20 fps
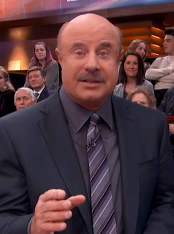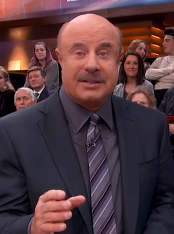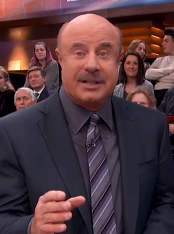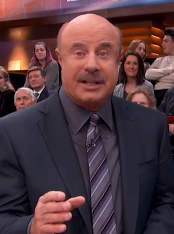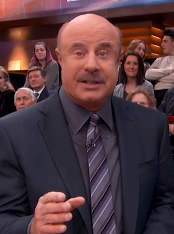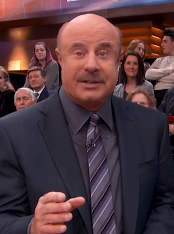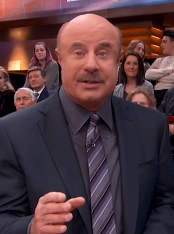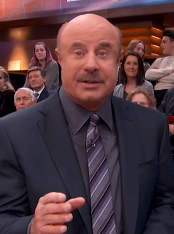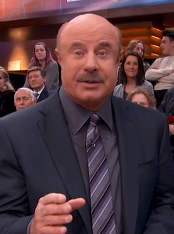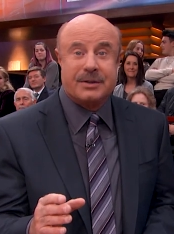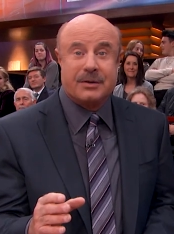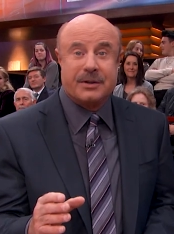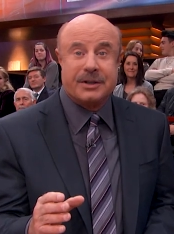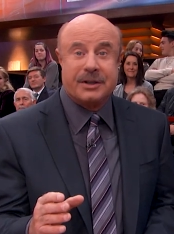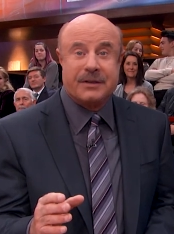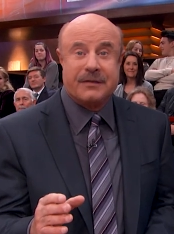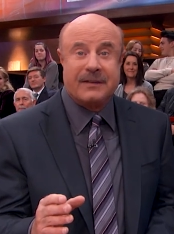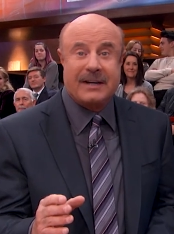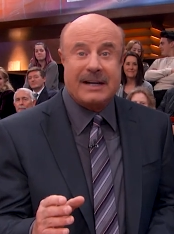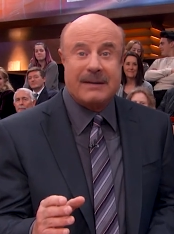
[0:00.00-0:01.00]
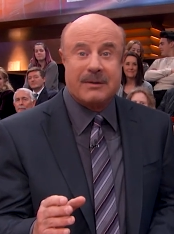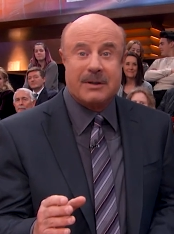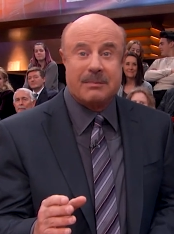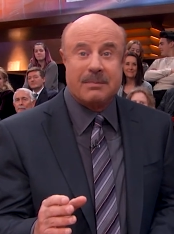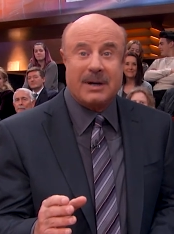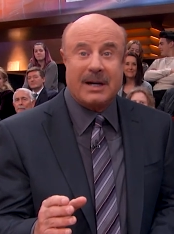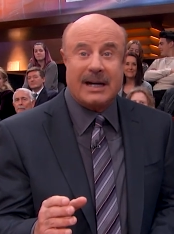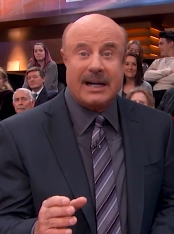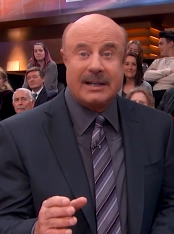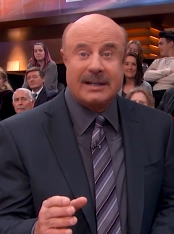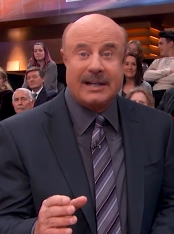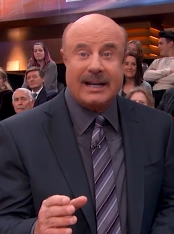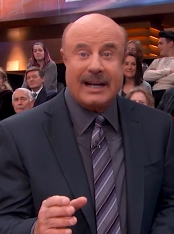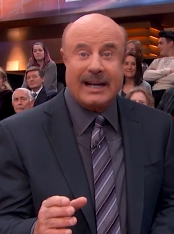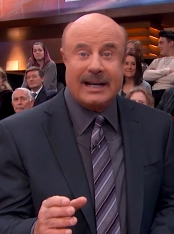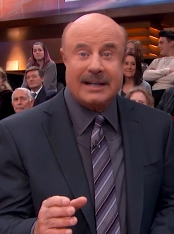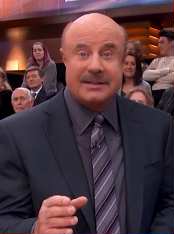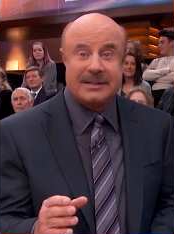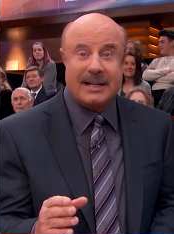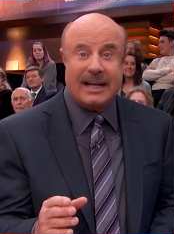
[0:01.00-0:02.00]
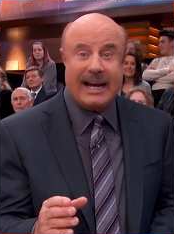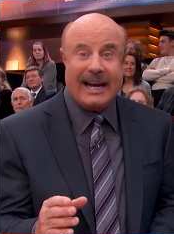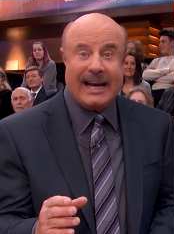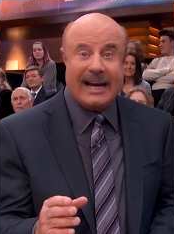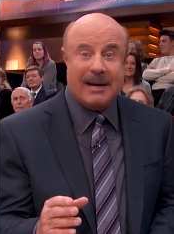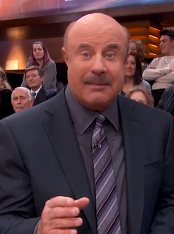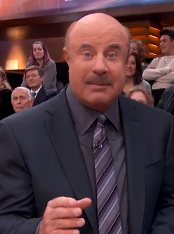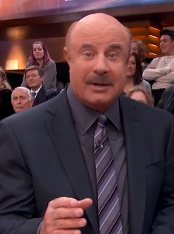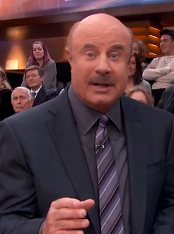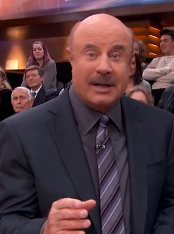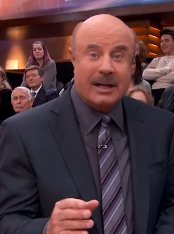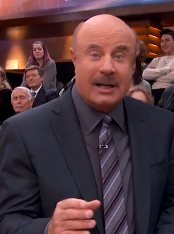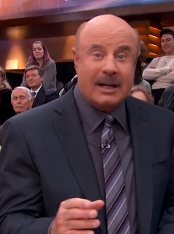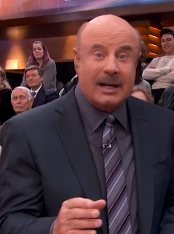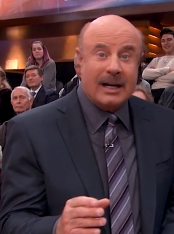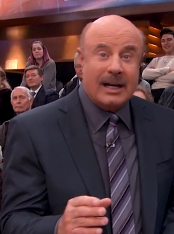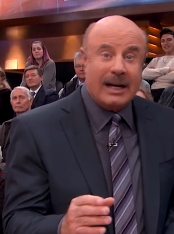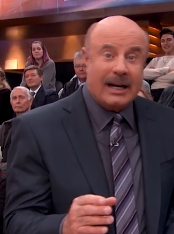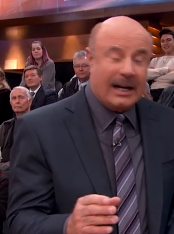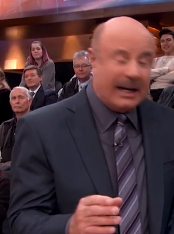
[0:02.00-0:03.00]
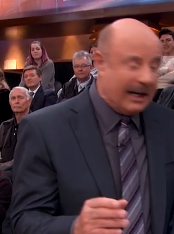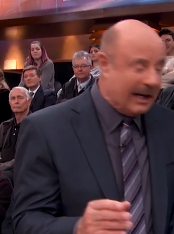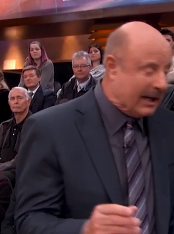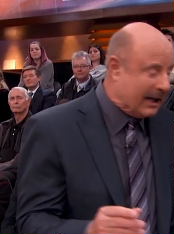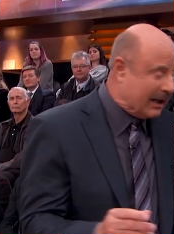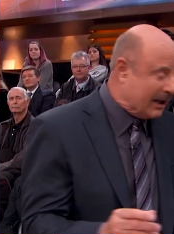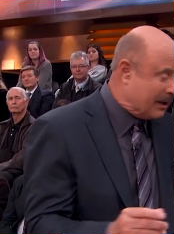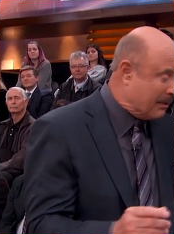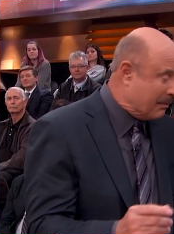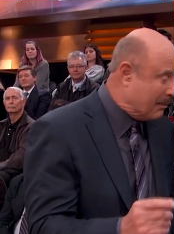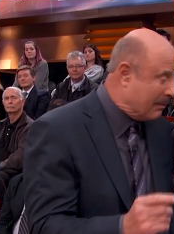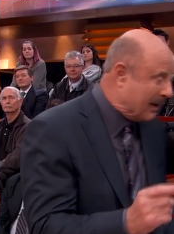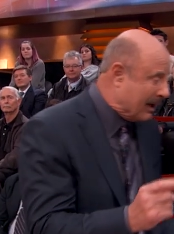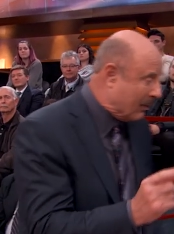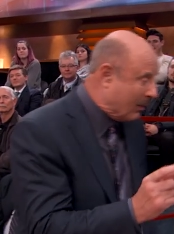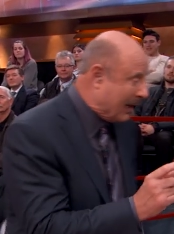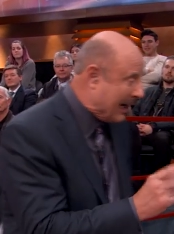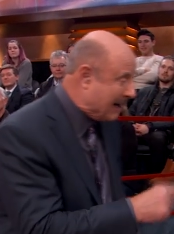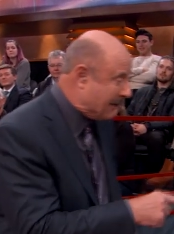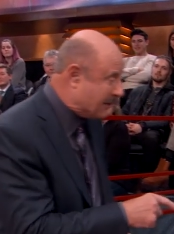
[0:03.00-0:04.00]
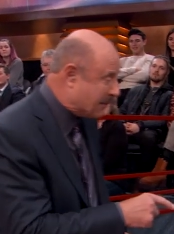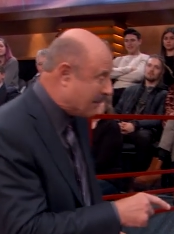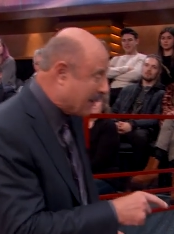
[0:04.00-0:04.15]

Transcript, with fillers: Stitcher, or your favorite podcast app. And my wife's